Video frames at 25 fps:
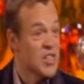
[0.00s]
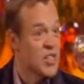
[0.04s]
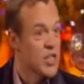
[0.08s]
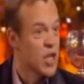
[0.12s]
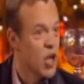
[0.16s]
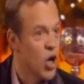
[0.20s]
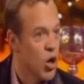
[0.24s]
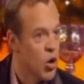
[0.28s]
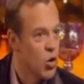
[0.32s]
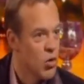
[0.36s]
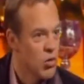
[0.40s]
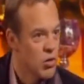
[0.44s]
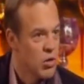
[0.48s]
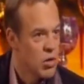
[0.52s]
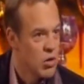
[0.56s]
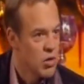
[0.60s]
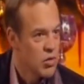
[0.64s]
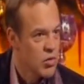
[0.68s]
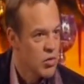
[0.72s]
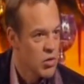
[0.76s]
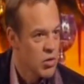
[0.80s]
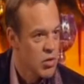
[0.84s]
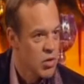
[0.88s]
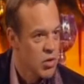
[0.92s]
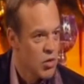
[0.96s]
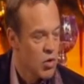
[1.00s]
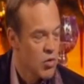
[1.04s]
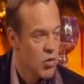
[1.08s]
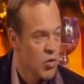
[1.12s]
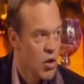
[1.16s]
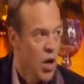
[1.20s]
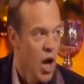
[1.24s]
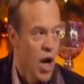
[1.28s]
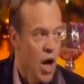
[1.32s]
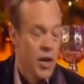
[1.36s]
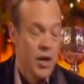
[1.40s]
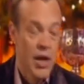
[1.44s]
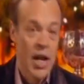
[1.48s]
video... Yes.
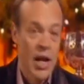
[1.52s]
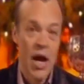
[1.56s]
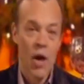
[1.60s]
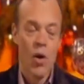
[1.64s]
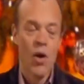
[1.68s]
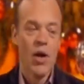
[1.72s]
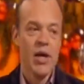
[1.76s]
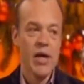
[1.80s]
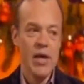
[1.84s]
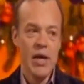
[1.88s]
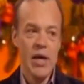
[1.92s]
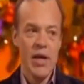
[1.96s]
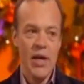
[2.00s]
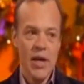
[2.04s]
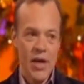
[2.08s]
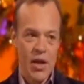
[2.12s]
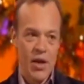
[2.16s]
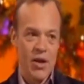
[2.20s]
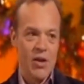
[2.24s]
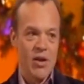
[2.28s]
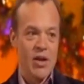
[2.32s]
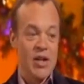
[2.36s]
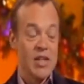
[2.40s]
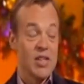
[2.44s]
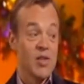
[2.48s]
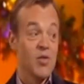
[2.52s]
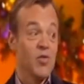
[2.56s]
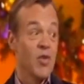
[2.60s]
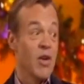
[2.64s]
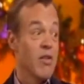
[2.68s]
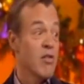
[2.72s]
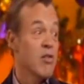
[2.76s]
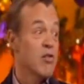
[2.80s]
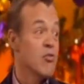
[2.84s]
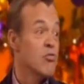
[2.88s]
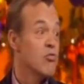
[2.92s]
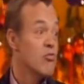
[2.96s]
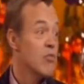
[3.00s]
Now, I hear it's a
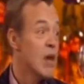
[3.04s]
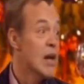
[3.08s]
very